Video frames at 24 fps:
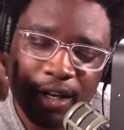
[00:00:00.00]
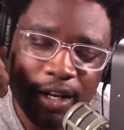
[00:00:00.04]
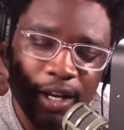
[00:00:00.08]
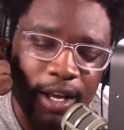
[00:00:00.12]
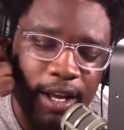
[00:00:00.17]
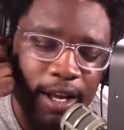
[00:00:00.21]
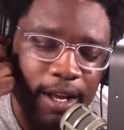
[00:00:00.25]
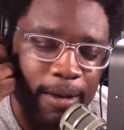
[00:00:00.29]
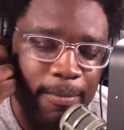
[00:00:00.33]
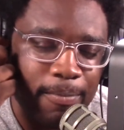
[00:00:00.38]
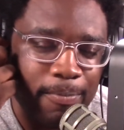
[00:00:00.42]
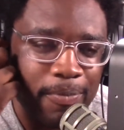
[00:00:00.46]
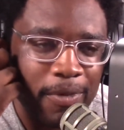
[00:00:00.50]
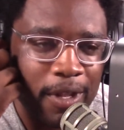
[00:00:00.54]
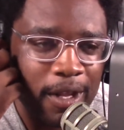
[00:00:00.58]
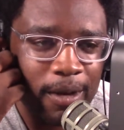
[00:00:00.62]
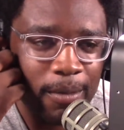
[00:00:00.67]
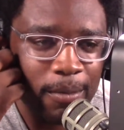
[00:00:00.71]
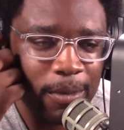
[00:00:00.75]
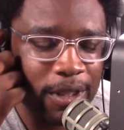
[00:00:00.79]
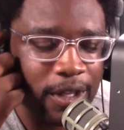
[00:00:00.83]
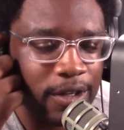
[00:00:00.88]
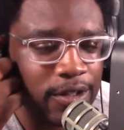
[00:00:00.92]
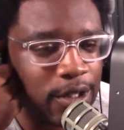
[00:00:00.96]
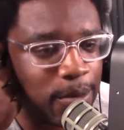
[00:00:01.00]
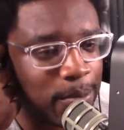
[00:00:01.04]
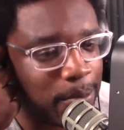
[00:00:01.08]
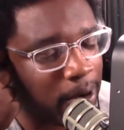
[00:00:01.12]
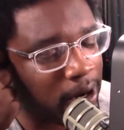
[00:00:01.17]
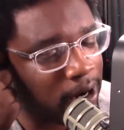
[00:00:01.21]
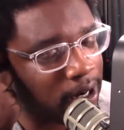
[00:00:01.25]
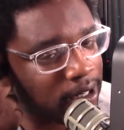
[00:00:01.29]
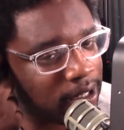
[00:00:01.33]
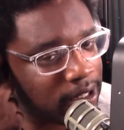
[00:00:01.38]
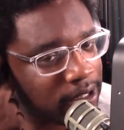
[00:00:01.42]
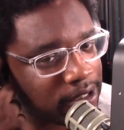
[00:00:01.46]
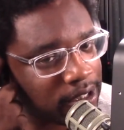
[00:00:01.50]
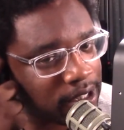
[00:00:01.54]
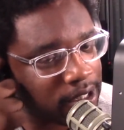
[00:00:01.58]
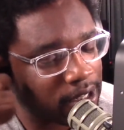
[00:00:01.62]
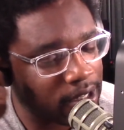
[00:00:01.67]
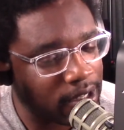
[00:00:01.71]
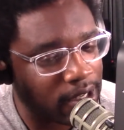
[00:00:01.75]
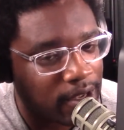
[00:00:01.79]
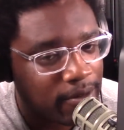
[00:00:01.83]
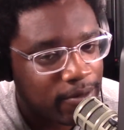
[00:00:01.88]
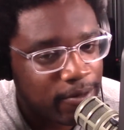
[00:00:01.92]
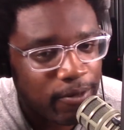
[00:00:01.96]
But there's
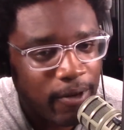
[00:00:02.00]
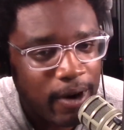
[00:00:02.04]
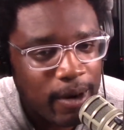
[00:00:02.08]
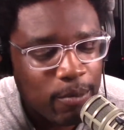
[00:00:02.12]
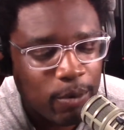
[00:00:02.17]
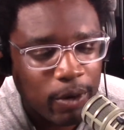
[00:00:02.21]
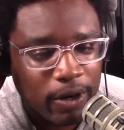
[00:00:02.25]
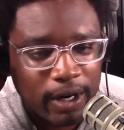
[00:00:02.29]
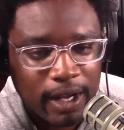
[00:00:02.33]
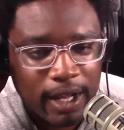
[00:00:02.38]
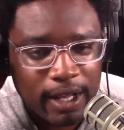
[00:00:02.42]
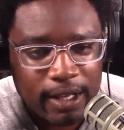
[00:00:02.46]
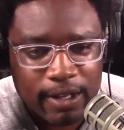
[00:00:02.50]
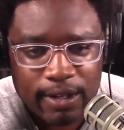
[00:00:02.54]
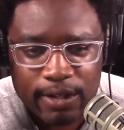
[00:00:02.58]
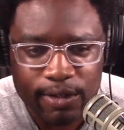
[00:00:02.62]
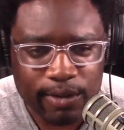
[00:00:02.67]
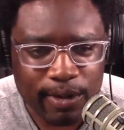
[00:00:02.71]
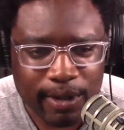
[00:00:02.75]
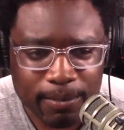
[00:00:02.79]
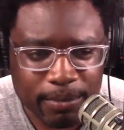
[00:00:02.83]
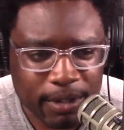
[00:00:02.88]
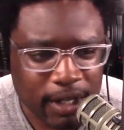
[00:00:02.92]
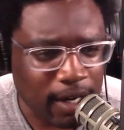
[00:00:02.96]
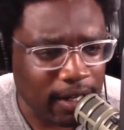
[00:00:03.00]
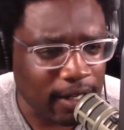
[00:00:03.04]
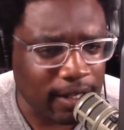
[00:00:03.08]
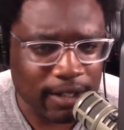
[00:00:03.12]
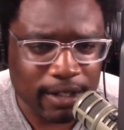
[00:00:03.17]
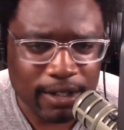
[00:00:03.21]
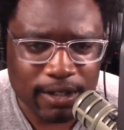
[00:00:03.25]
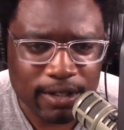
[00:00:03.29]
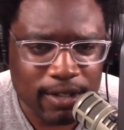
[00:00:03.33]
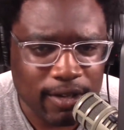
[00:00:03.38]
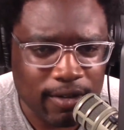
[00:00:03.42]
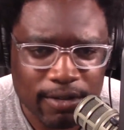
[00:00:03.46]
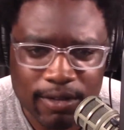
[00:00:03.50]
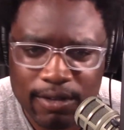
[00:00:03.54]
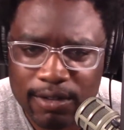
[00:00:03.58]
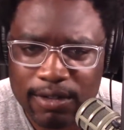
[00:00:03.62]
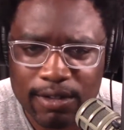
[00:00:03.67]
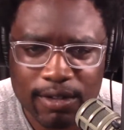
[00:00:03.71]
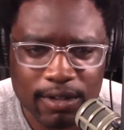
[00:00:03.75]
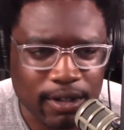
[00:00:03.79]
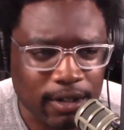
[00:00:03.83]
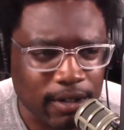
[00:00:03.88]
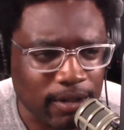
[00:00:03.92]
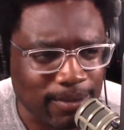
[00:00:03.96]
a framework I use when I'm talking to
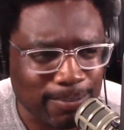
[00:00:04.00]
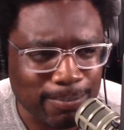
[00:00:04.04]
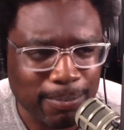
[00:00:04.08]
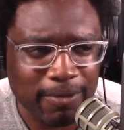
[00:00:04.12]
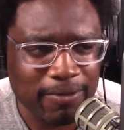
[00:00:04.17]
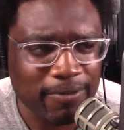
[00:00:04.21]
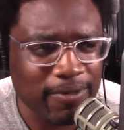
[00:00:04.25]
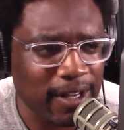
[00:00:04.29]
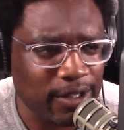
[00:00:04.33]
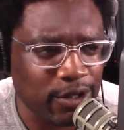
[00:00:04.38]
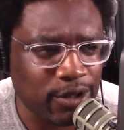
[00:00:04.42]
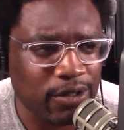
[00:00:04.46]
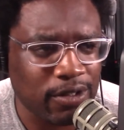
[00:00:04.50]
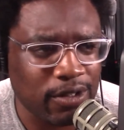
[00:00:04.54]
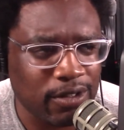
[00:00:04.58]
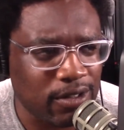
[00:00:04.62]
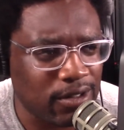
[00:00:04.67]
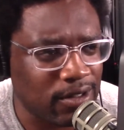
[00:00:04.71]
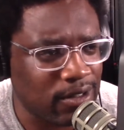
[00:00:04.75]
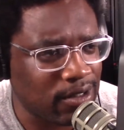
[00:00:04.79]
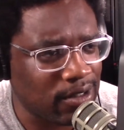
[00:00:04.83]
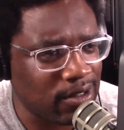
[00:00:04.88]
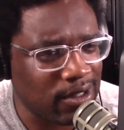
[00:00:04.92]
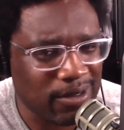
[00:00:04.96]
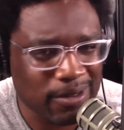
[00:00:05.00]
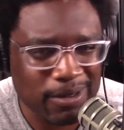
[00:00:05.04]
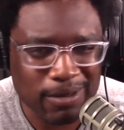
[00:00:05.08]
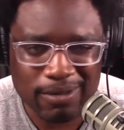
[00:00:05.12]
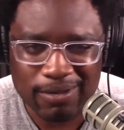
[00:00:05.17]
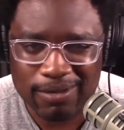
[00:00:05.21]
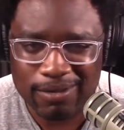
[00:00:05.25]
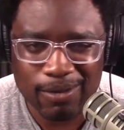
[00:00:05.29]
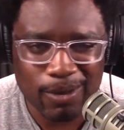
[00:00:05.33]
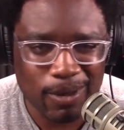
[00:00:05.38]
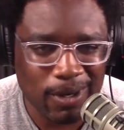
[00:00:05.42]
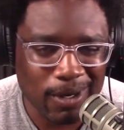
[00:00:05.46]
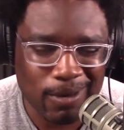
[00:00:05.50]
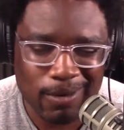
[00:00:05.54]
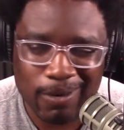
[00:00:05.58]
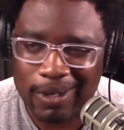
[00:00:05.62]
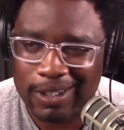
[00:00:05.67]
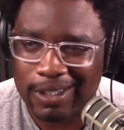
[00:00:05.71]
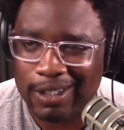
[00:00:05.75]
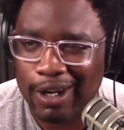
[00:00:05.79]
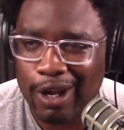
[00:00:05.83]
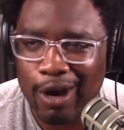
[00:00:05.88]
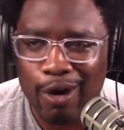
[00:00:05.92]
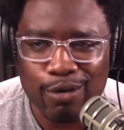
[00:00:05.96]
students or professionals and doing
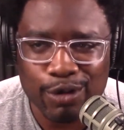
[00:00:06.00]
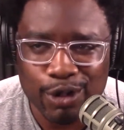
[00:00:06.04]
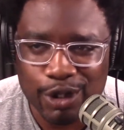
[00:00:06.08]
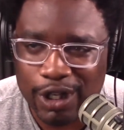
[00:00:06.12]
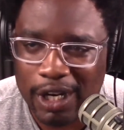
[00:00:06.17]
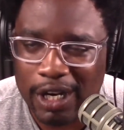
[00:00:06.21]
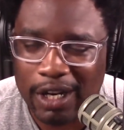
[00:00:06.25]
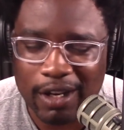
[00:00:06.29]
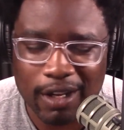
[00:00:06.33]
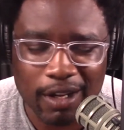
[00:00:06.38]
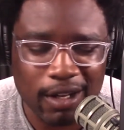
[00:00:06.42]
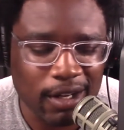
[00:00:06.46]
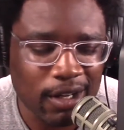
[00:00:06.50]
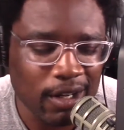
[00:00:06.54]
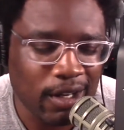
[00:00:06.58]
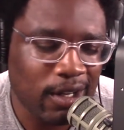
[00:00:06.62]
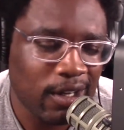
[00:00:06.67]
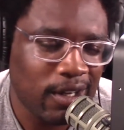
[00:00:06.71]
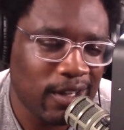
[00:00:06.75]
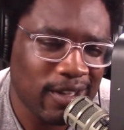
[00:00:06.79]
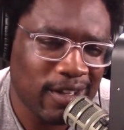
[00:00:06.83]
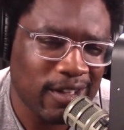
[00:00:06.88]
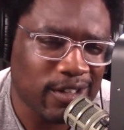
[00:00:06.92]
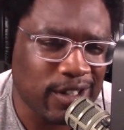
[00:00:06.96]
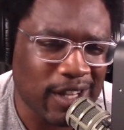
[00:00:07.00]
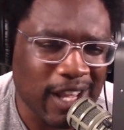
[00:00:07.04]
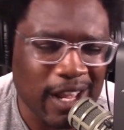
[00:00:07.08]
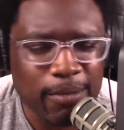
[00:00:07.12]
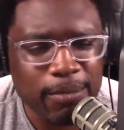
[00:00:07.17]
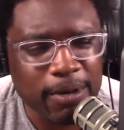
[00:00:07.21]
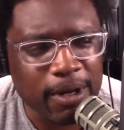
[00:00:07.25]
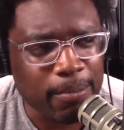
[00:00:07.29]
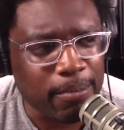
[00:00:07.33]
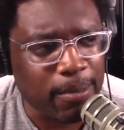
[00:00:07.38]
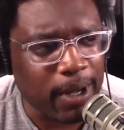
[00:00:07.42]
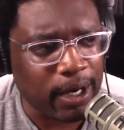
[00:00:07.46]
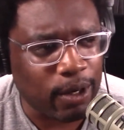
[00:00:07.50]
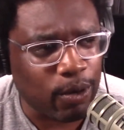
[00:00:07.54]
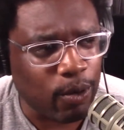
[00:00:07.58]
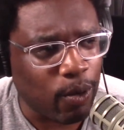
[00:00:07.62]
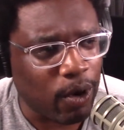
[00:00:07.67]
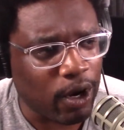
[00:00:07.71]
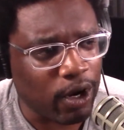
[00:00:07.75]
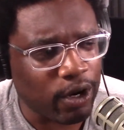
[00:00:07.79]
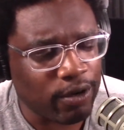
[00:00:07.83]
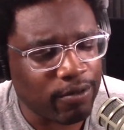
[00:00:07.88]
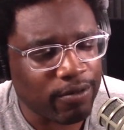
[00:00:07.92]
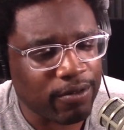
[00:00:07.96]
one-on-one coaching. There's got to be a better
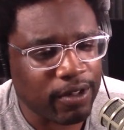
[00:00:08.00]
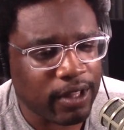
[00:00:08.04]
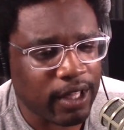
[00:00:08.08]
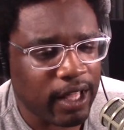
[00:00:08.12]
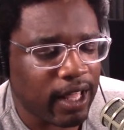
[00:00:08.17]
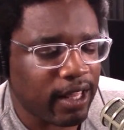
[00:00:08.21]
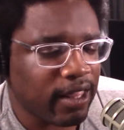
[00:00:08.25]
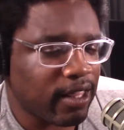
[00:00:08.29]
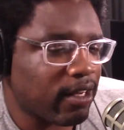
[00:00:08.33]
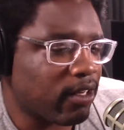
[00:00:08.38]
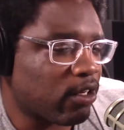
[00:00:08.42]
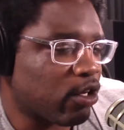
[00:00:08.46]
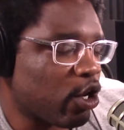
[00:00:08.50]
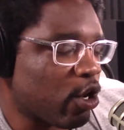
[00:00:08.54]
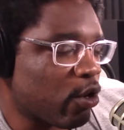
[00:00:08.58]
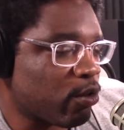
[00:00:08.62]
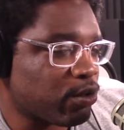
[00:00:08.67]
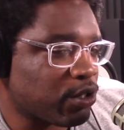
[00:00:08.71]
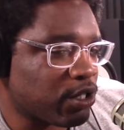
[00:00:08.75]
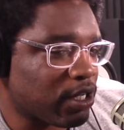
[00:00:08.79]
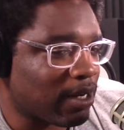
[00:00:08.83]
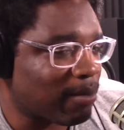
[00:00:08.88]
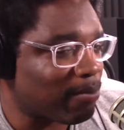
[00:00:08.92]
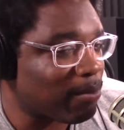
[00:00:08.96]
word for that than coaching.